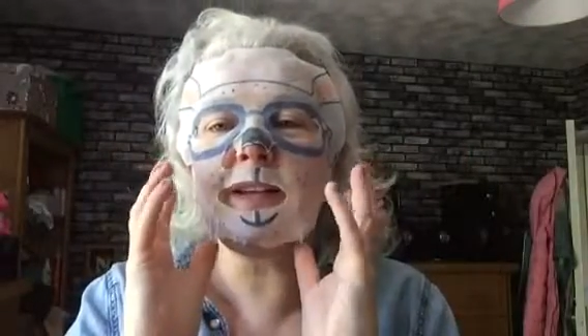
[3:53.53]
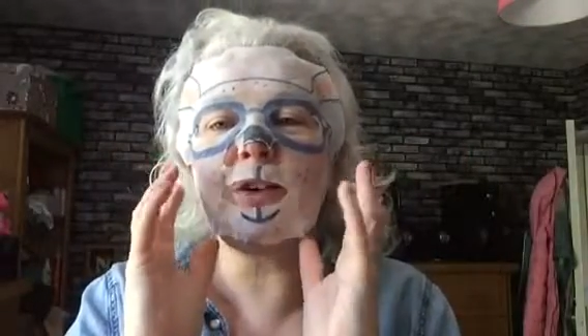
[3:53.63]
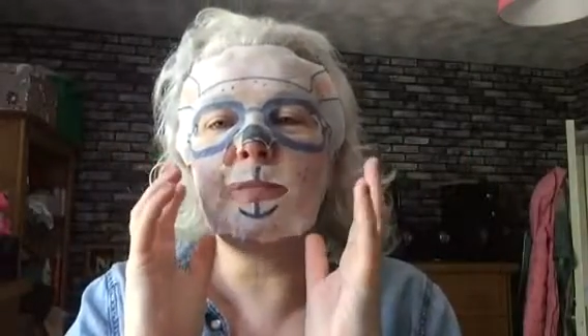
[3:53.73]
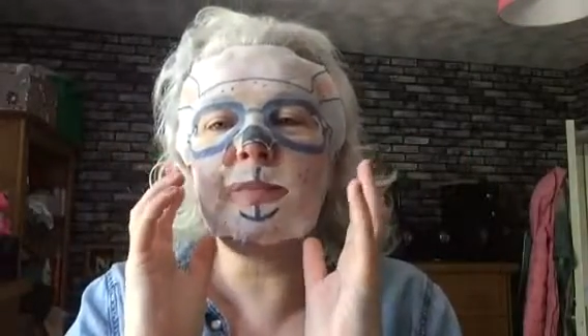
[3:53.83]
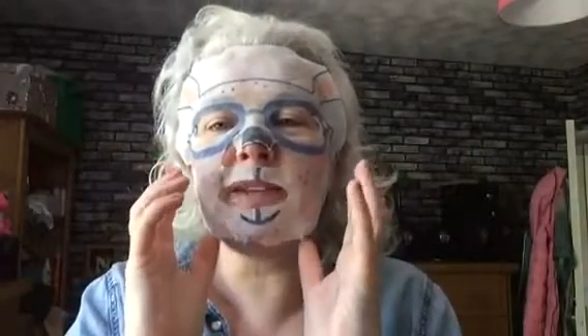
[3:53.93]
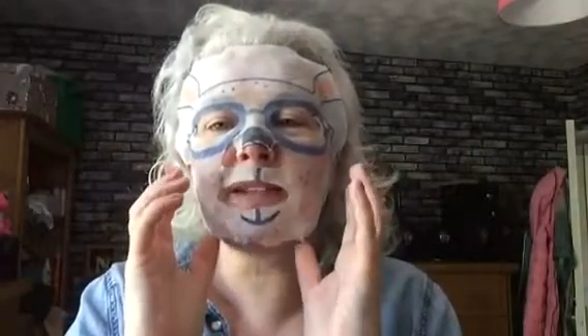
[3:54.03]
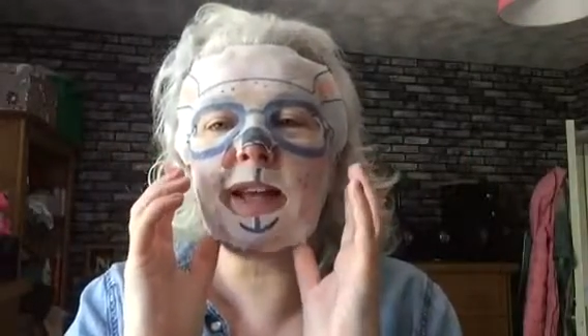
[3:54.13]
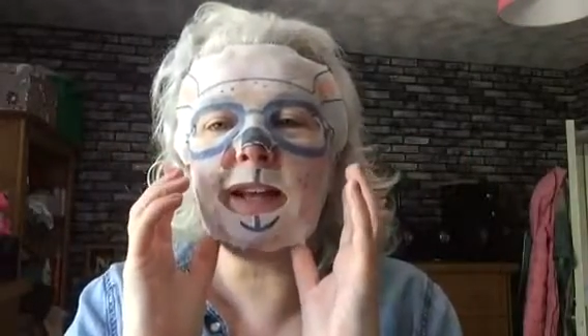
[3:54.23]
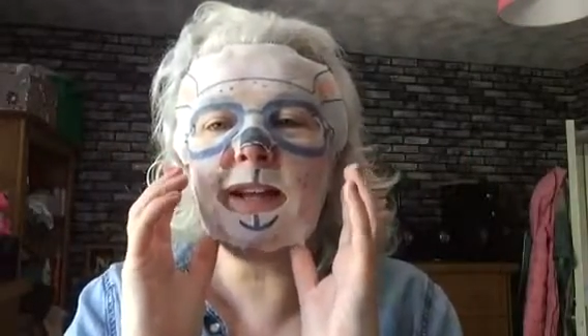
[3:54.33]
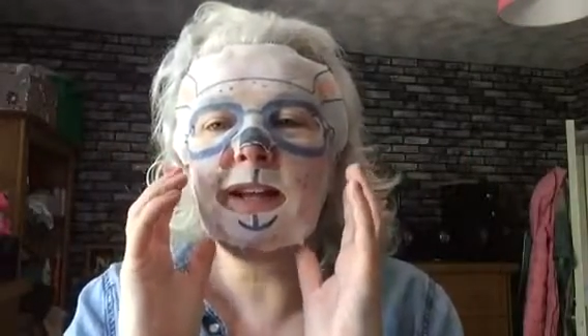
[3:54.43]
like on my
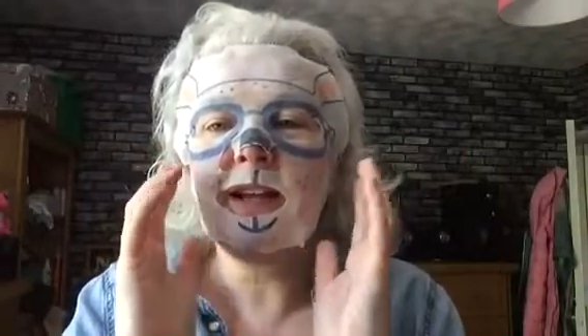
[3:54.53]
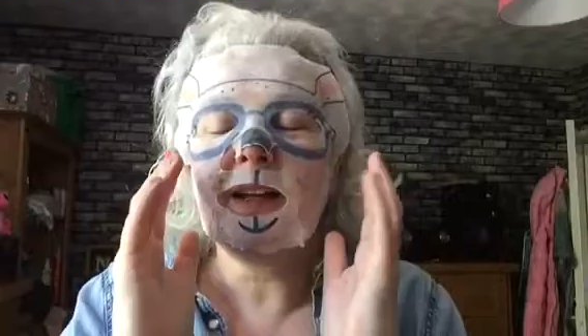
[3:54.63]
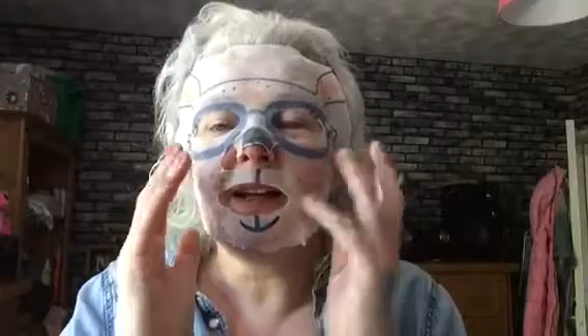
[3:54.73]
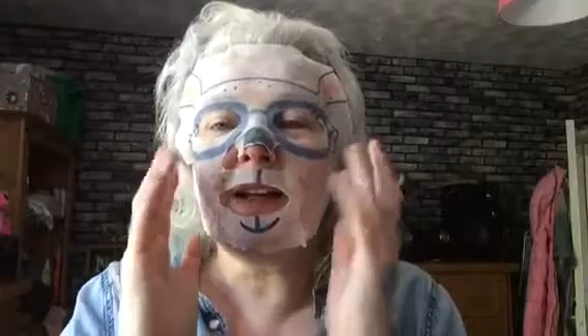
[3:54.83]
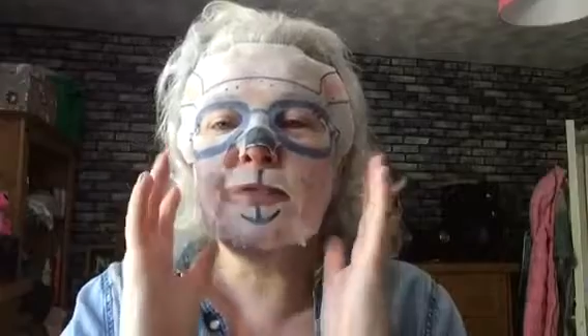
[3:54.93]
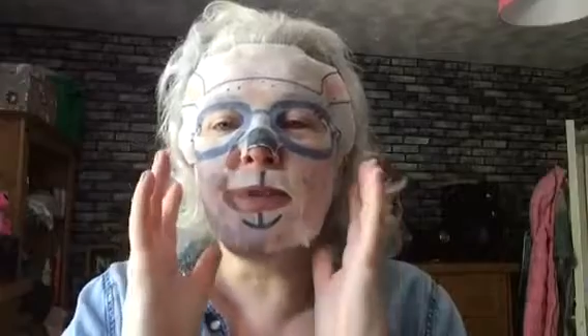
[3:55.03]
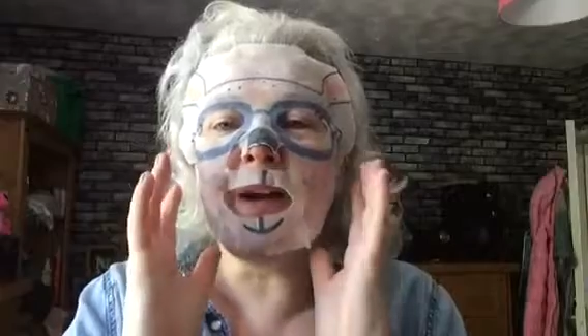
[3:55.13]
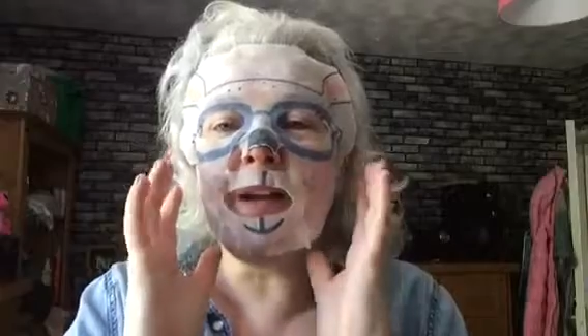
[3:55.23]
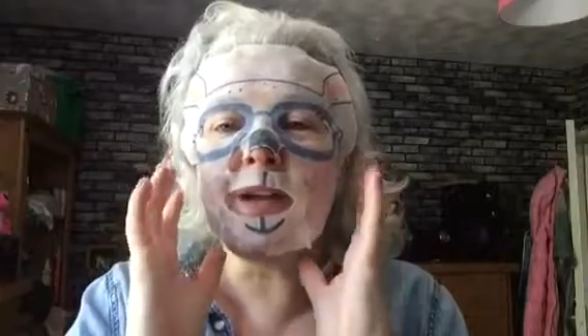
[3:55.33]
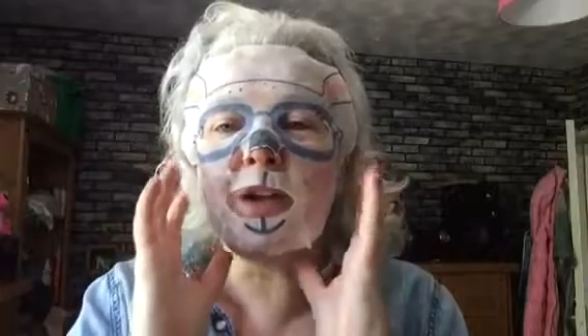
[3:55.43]
skin, like
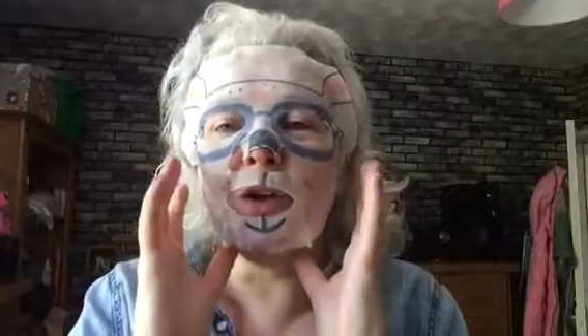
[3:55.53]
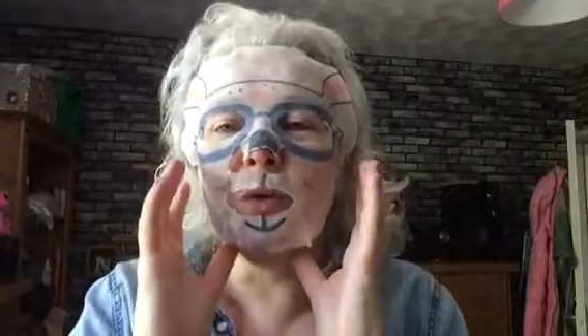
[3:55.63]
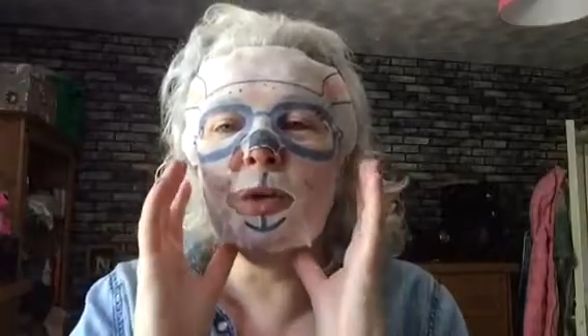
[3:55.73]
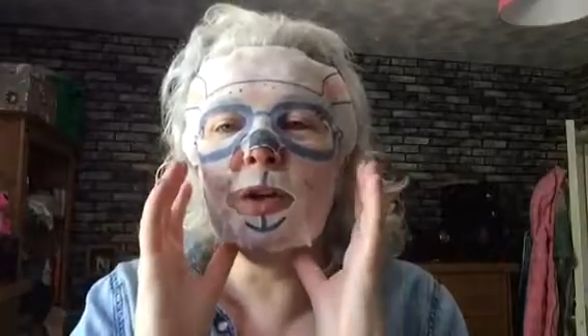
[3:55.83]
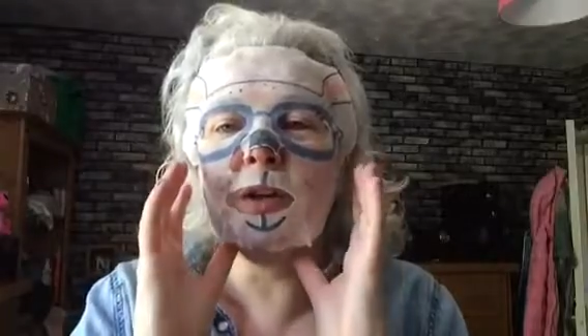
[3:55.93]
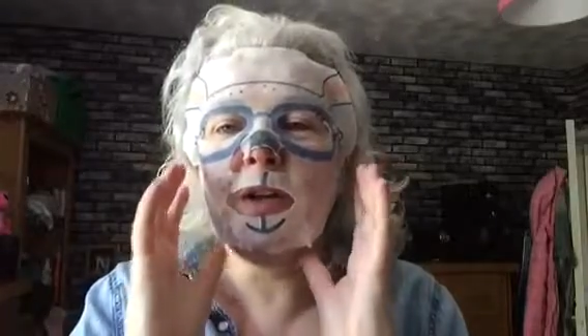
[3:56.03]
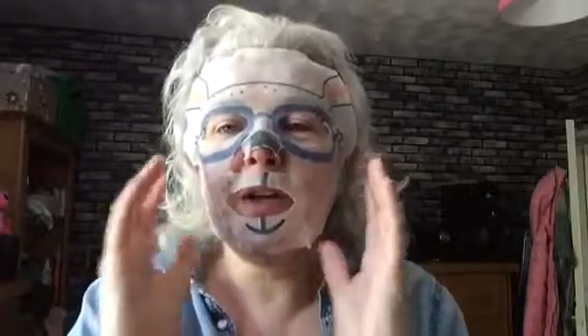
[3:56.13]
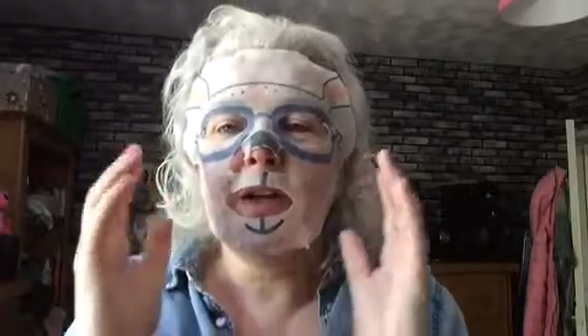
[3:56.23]
really cooling.